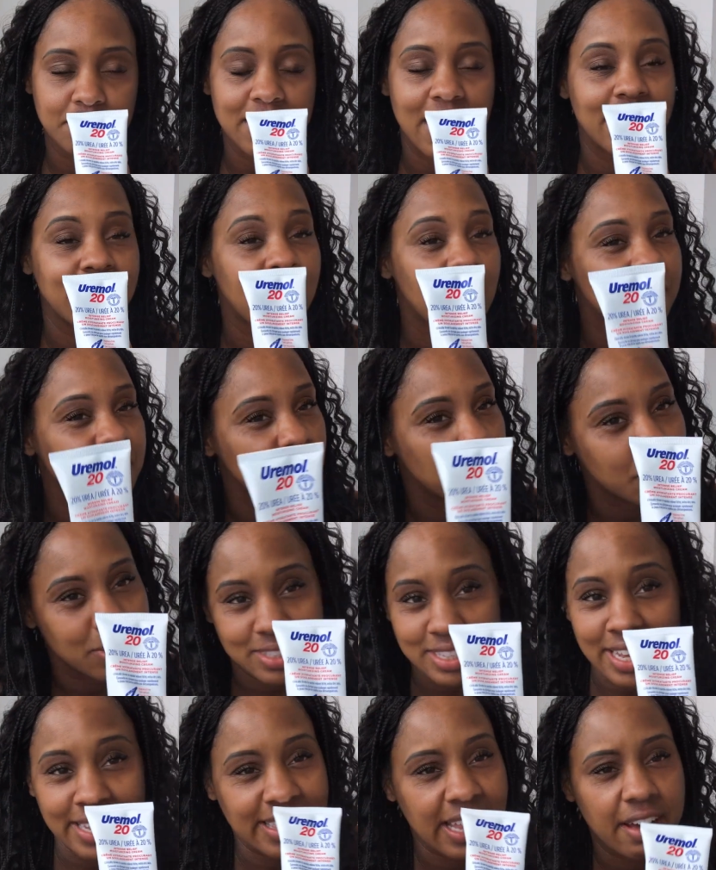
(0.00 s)
And nothing was
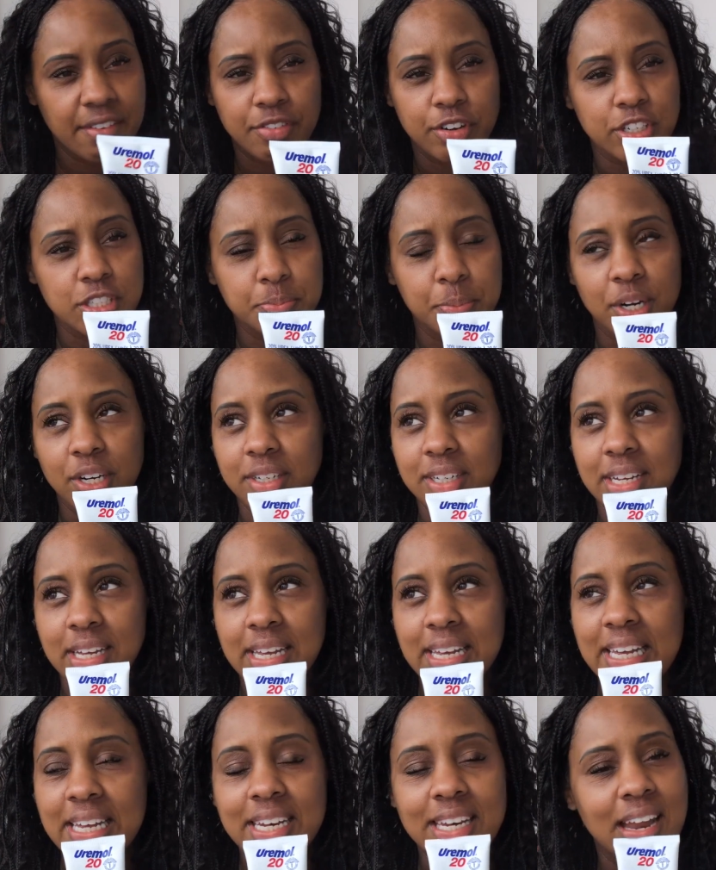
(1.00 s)
like that first burn,
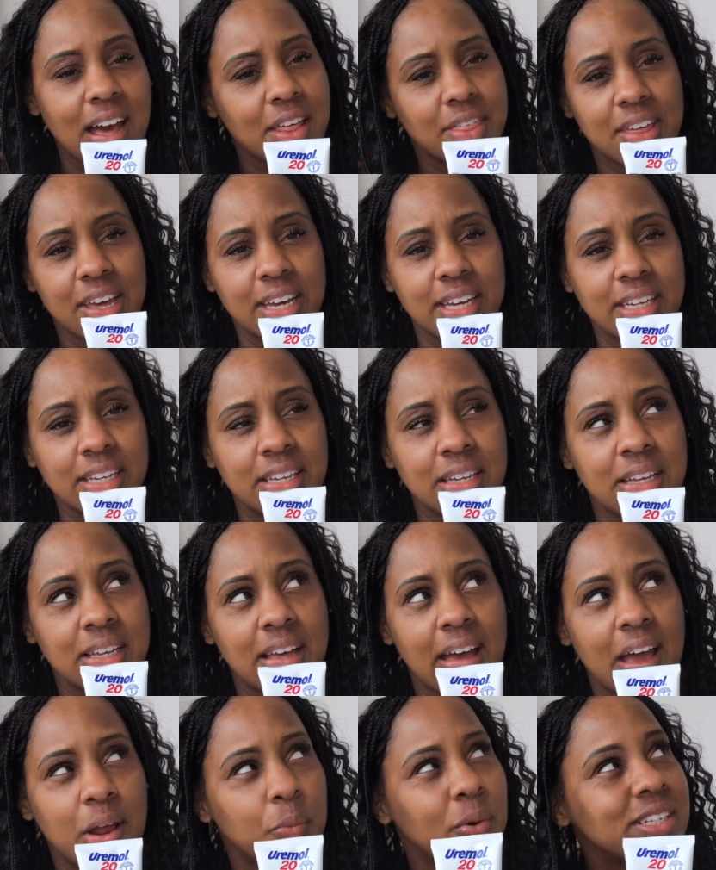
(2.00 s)
nothing.
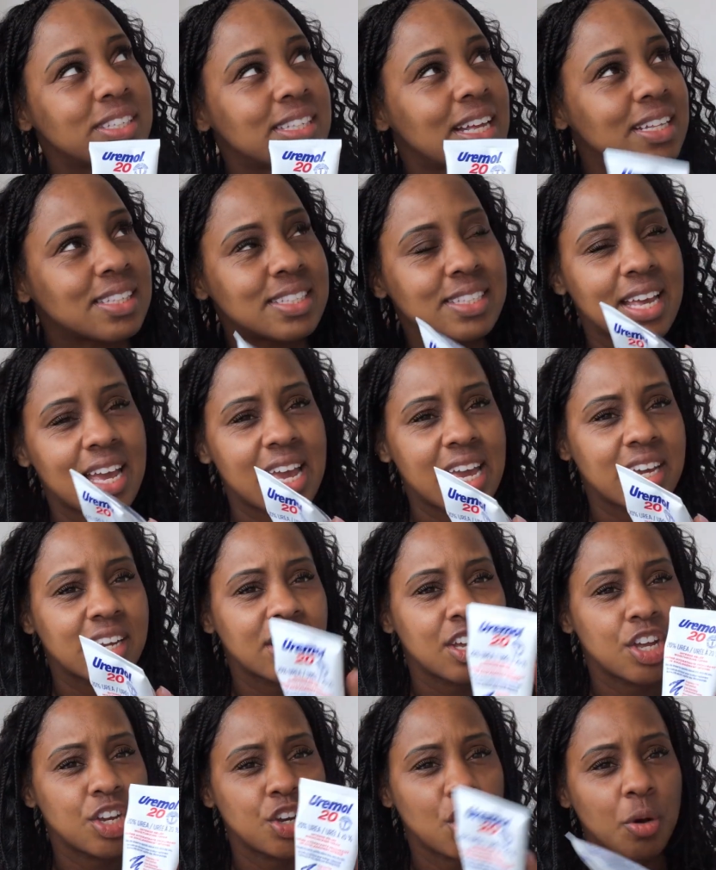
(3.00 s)
And what's that
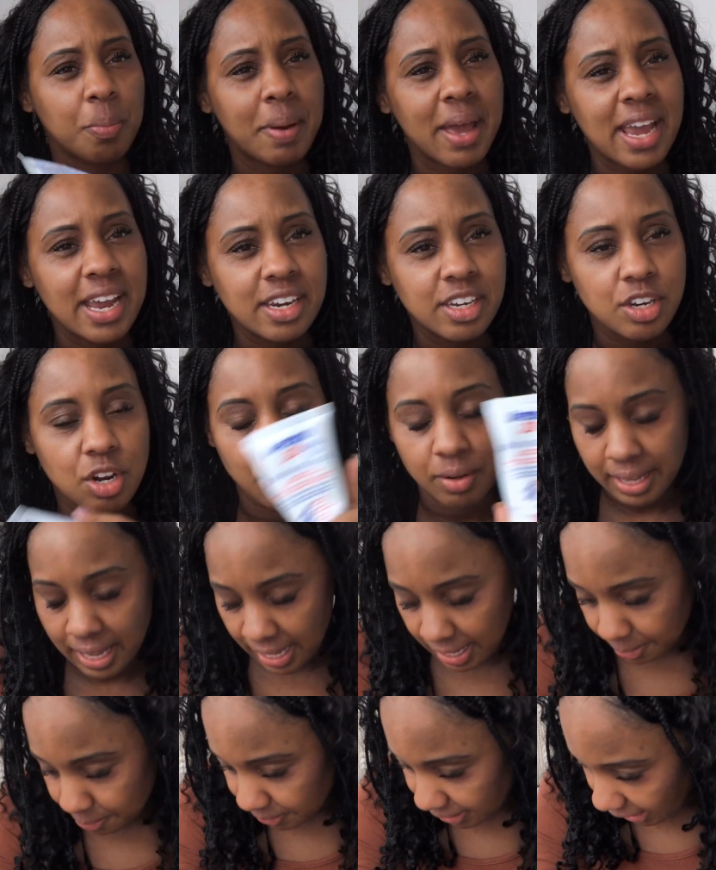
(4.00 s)
saying? No pain, no
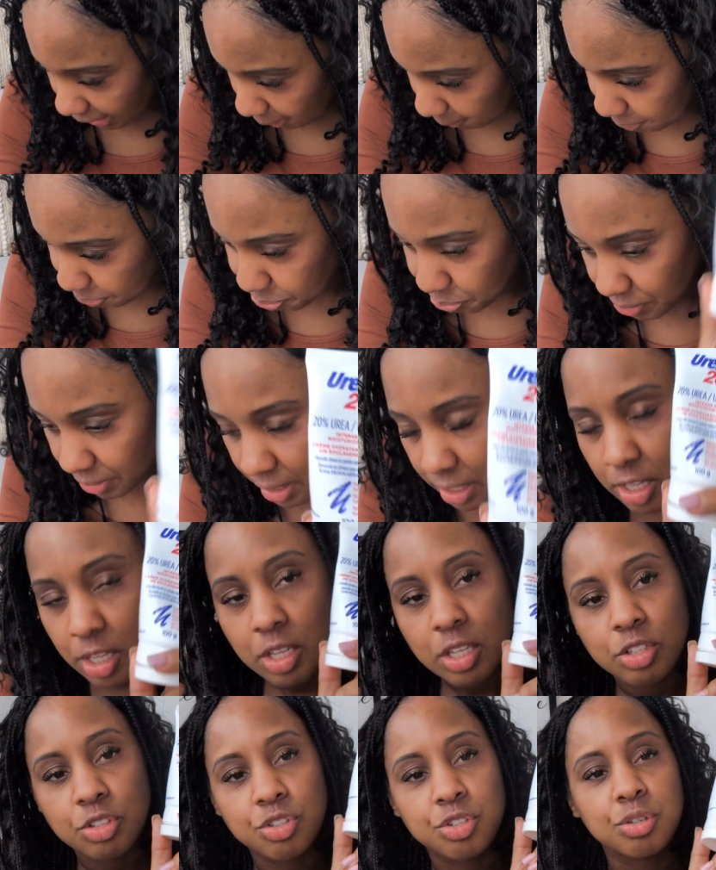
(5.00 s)
gain. Okay.
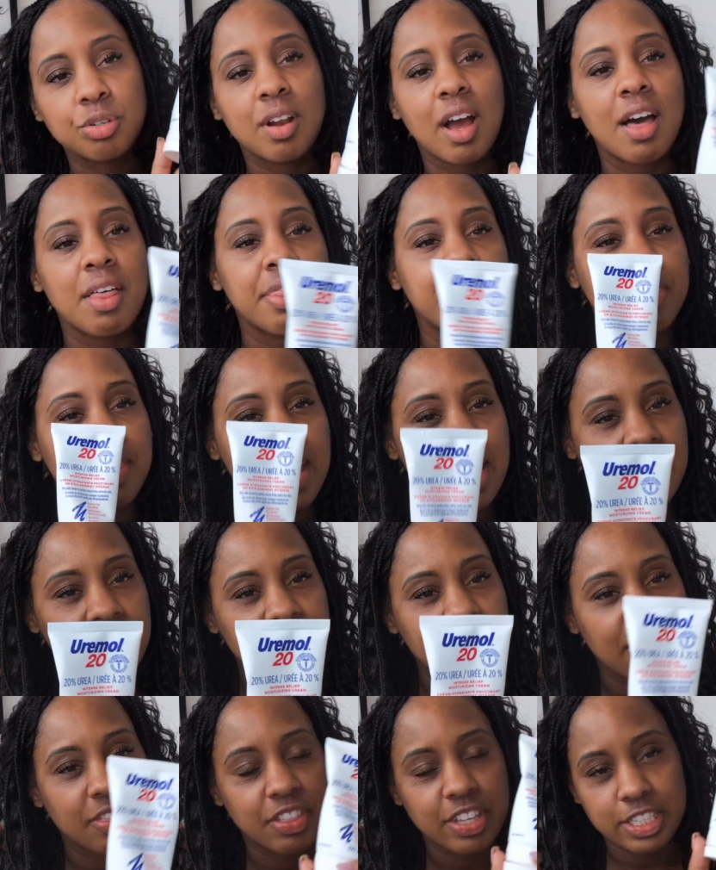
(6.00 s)
Do not think
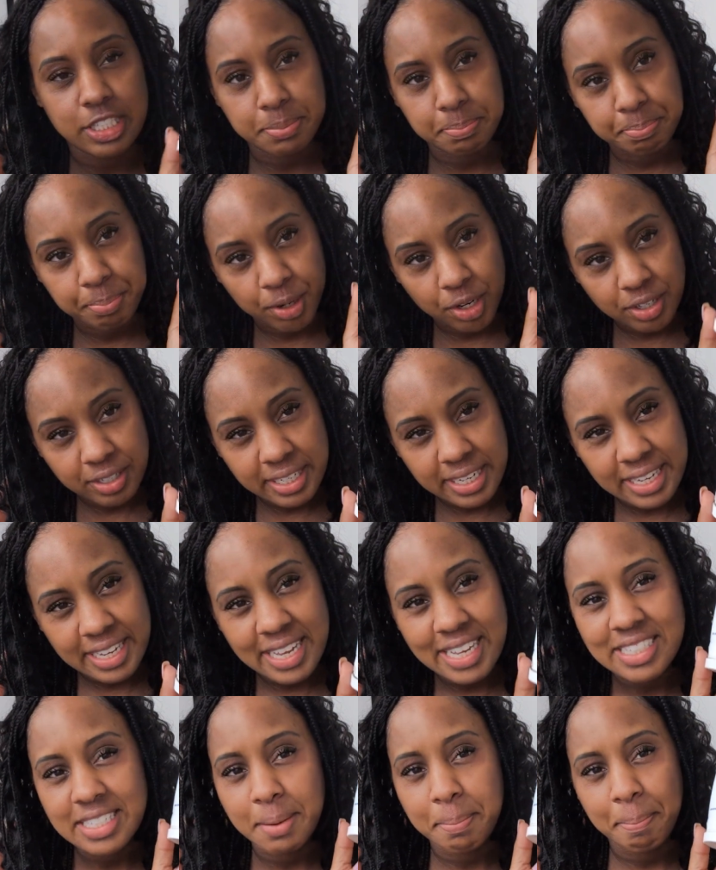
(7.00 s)
that this burning
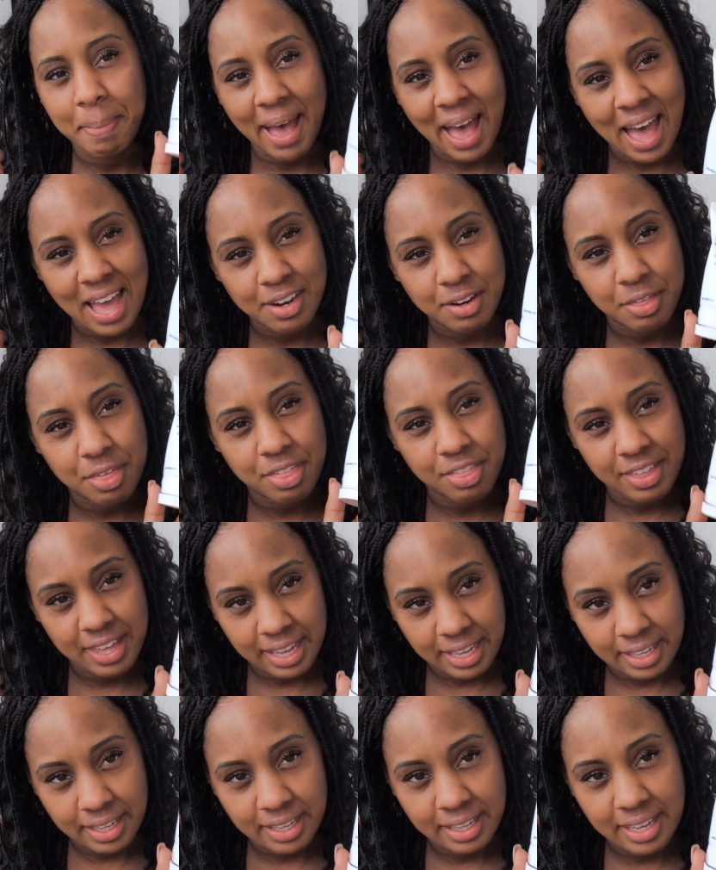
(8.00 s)
is a bad
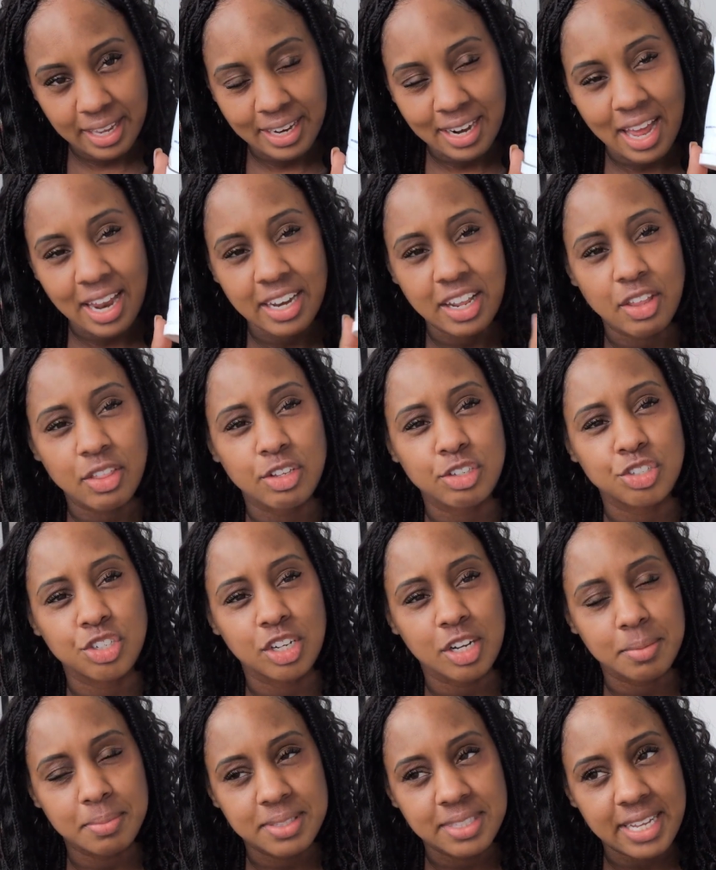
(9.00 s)
thing. In any other
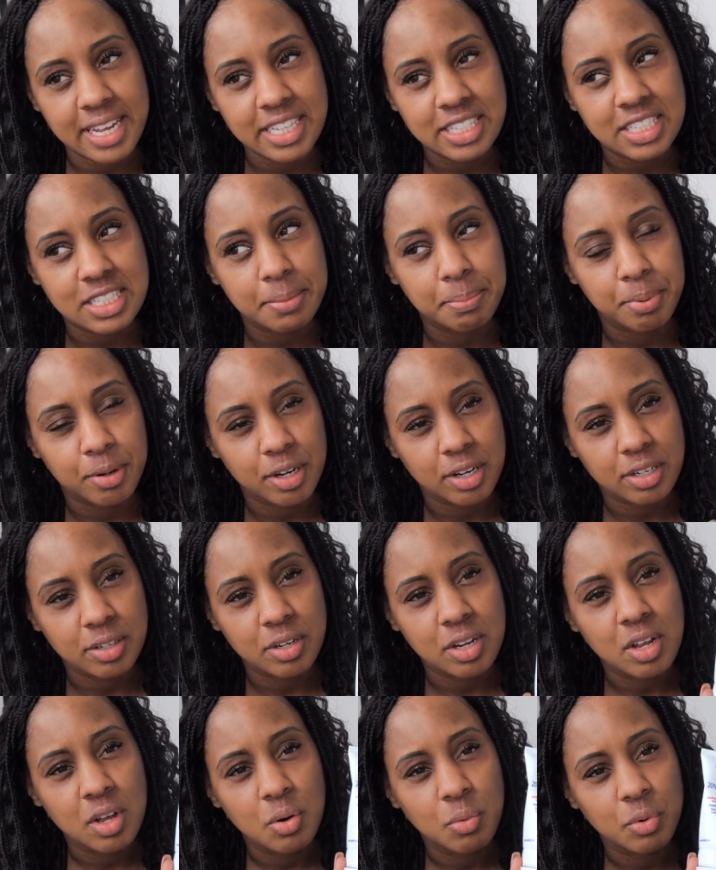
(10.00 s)
circumstance, the
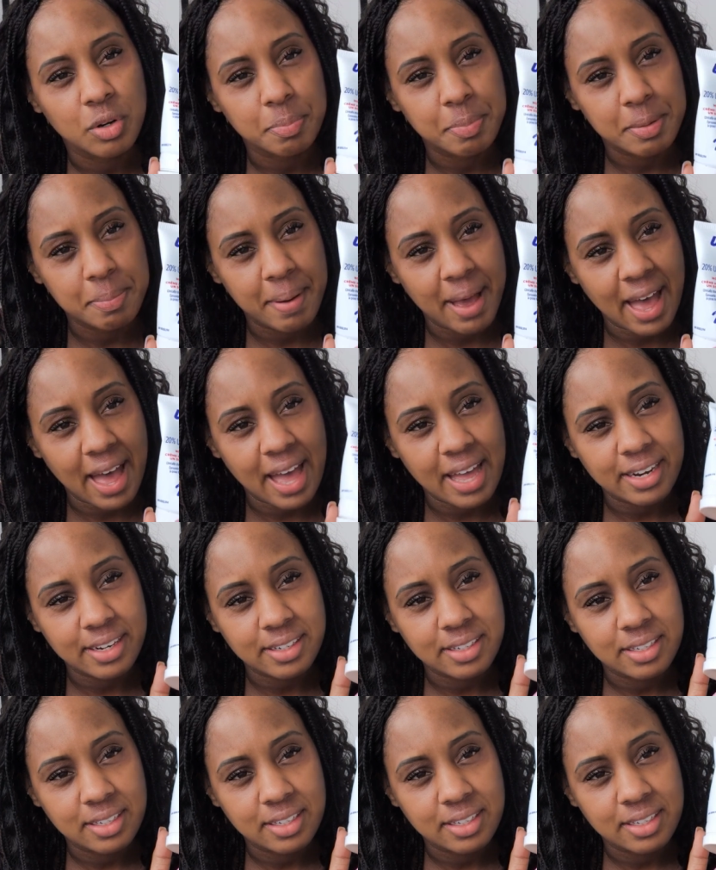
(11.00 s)
burn would be bad.